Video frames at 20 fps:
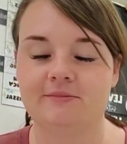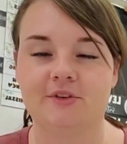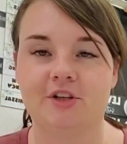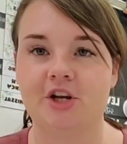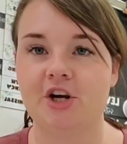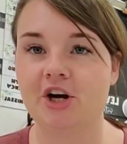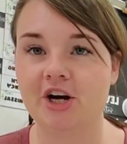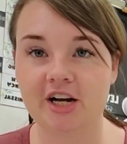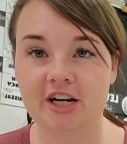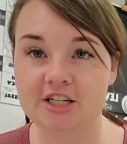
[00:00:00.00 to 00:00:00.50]

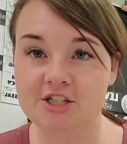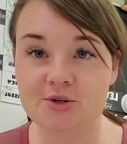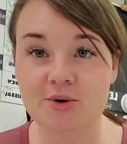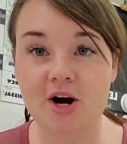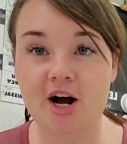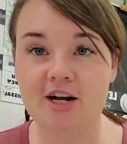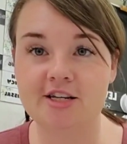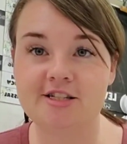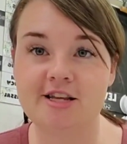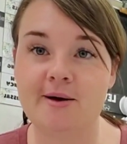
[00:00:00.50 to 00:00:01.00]
You're going to do
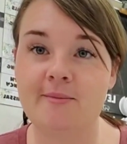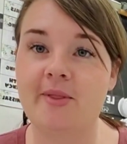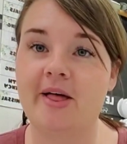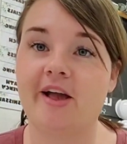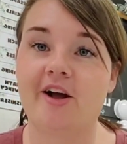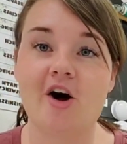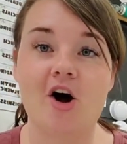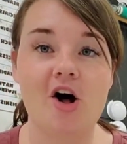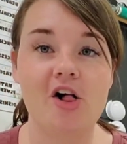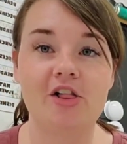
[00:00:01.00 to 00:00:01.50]
awesome.
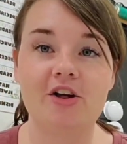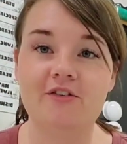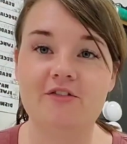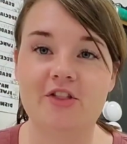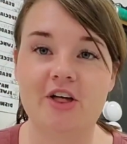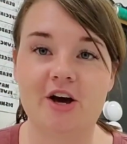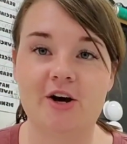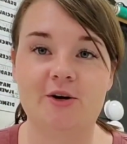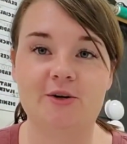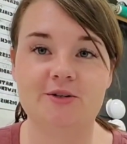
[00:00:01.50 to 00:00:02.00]
All of
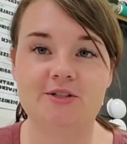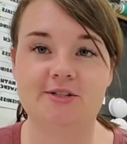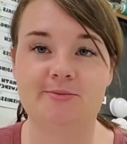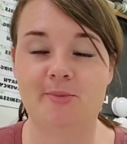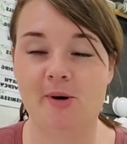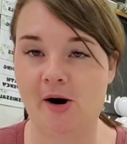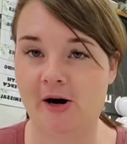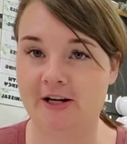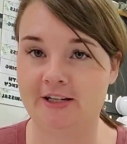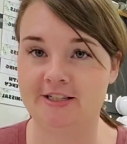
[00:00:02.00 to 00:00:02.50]
those
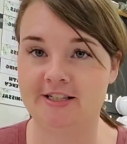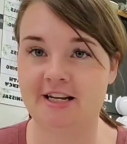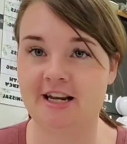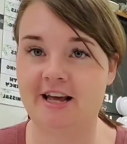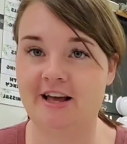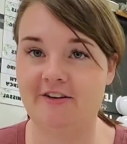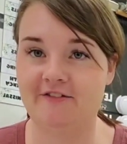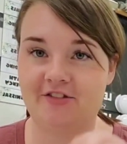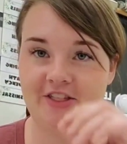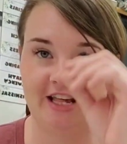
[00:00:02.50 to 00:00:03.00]

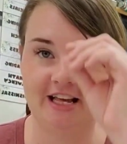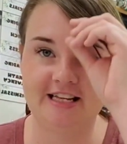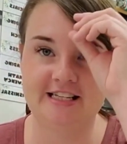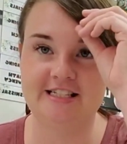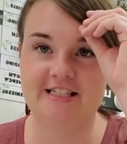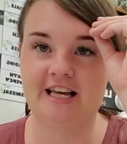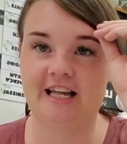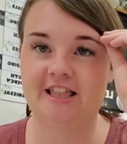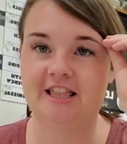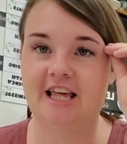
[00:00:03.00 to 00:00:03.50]
positive things
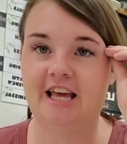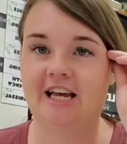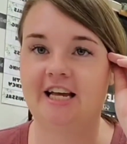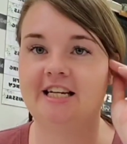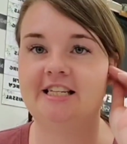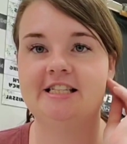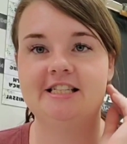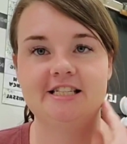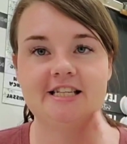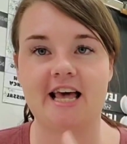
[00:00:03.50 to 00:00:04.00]
that they
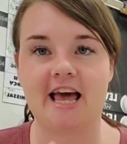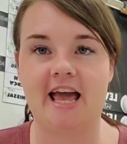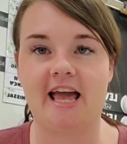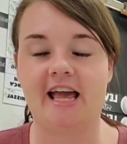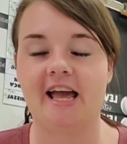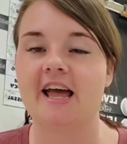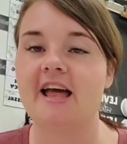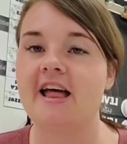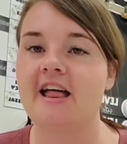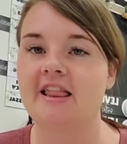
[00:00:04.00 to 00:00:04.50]
could
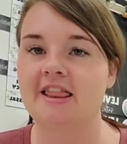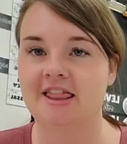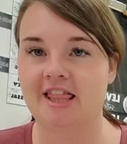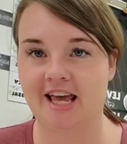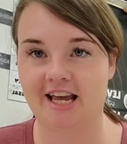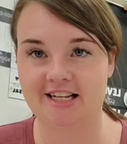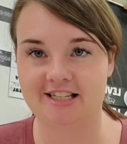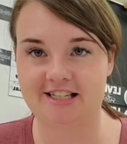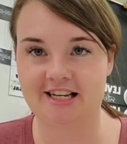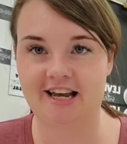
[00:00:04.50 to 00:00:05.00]
say,
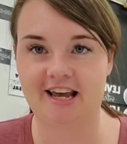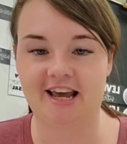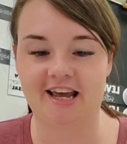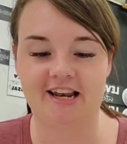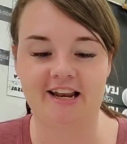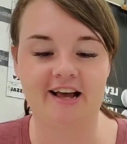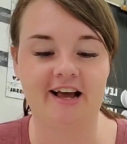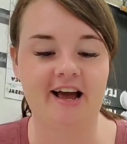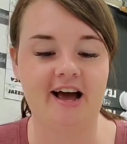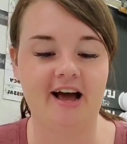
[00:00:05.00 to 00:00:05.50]
they
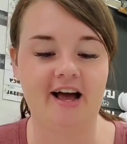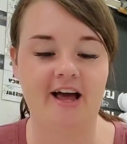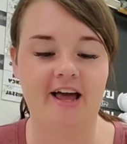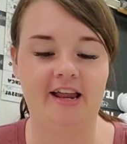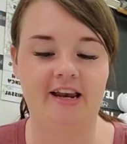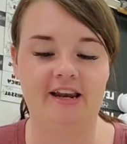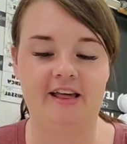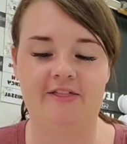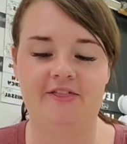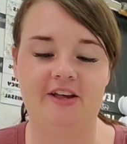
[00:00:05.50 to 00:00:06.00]
did,
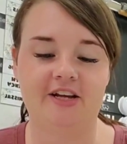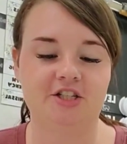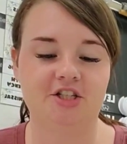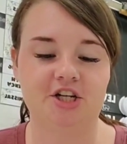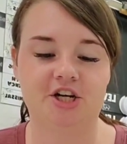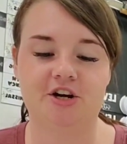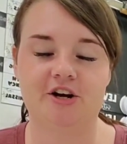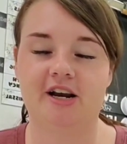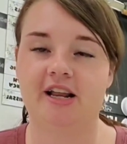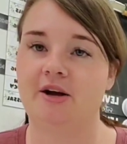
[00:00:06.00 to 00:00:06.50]
and they
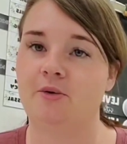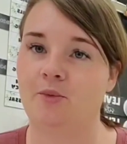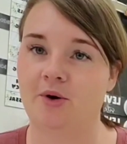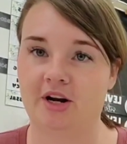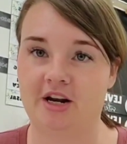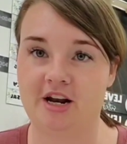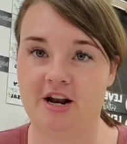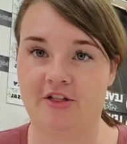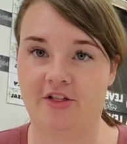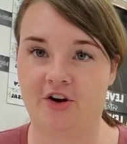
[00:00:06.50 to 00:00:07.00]
cheered
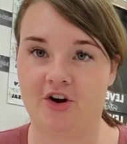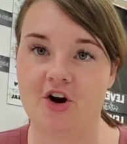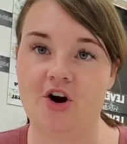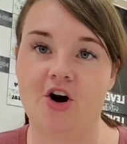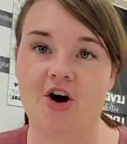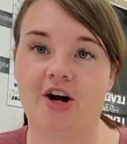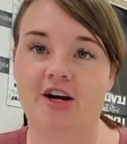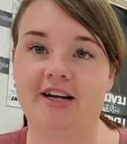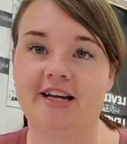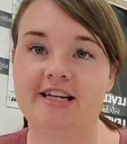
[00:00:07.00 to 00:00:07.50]
one another
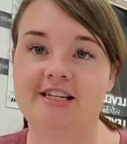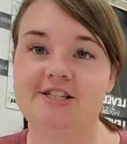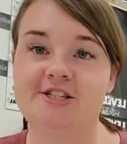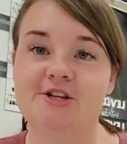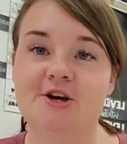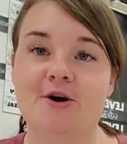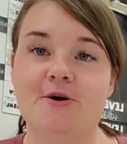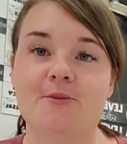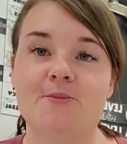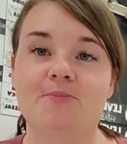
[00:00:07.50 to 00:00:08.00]
on. And
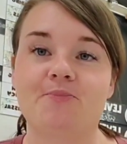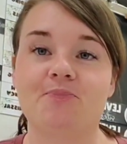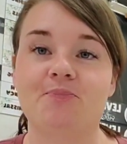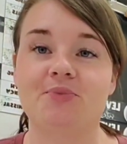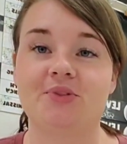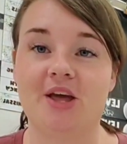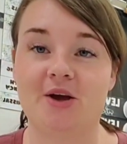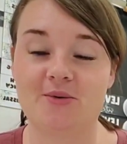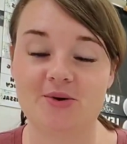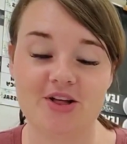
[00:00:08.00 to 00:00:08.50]
so
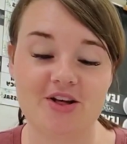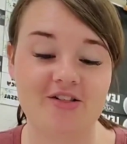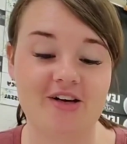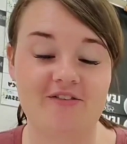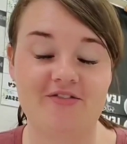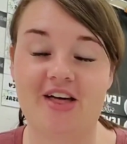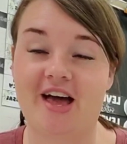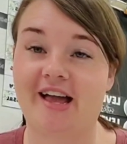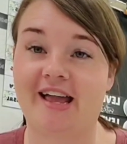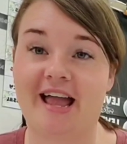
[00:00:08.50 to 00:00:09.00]
they really
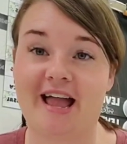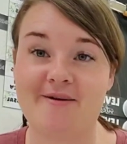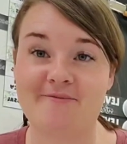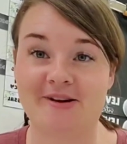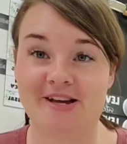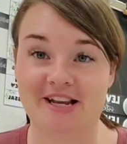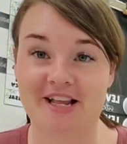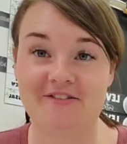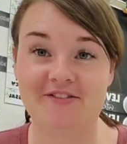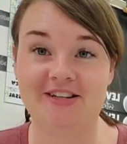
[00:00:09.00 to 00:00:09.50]
loved that game.
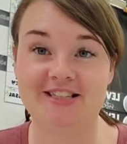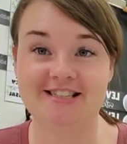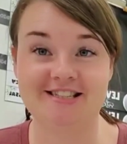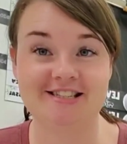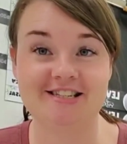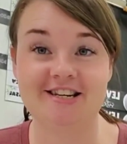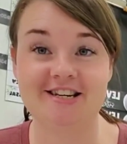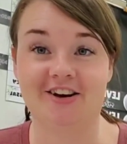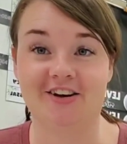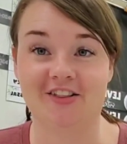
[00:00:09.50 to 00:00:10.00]
And even
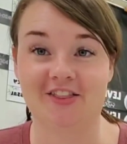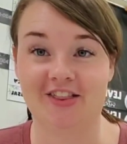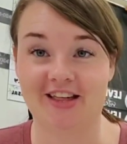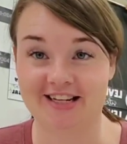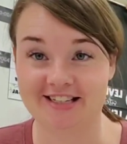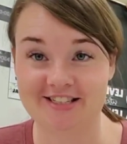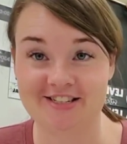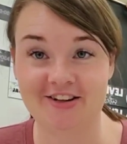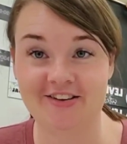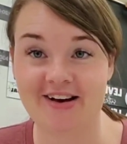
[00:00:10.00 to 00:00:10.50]
still,
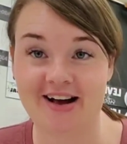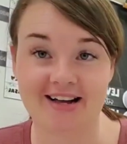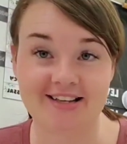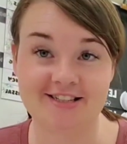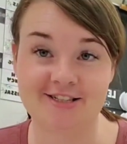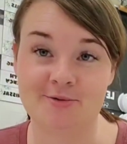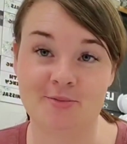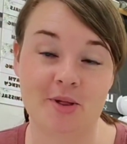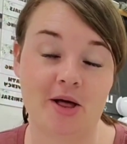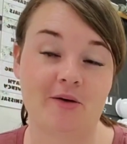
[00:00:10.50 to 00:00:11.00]
they still
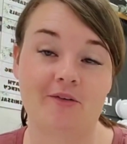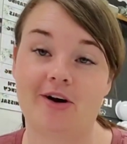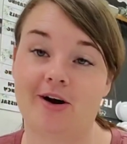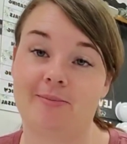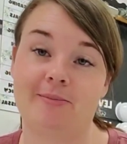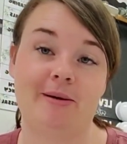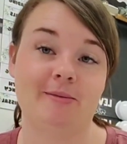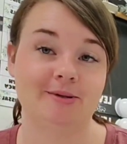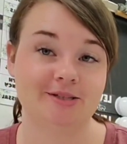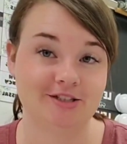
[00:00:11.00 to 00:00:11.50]
asked to play
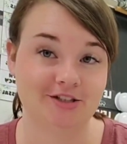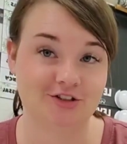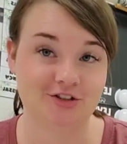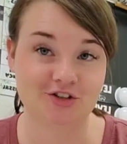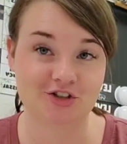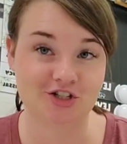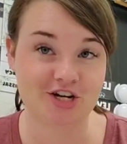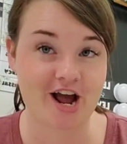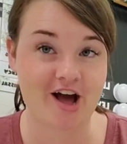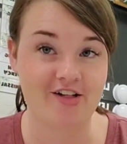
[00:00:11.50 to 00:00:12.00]
rock, paper,
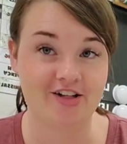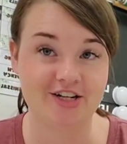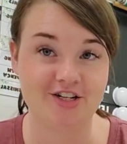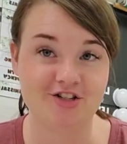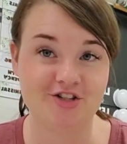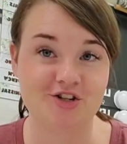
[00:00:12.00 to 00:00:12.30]
scissors challenge.